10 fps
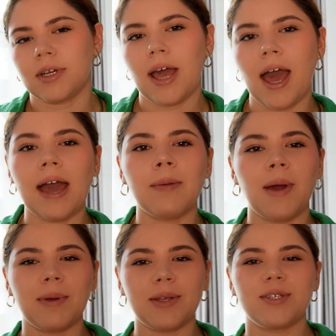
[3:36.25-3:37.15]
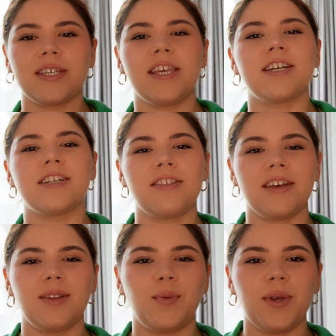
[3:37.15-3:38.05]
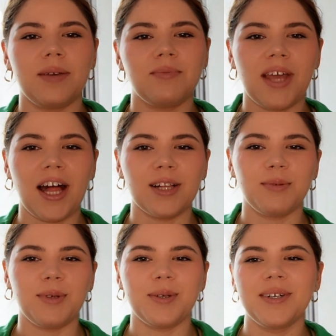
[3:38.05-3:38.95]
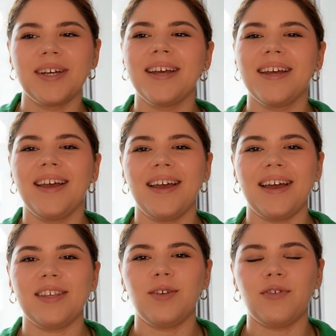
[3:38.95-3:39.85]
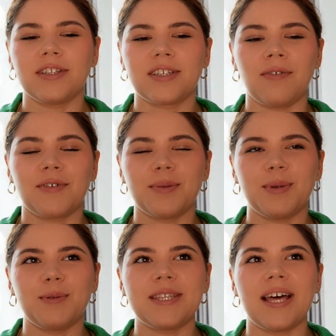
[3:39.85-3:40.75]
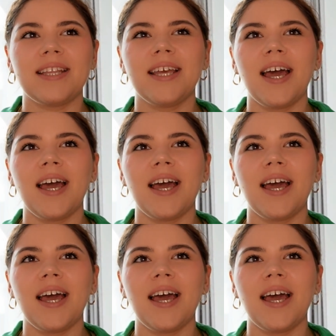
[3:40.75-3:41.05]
I'm happy to hear that we helped you and you felt comfortable with that.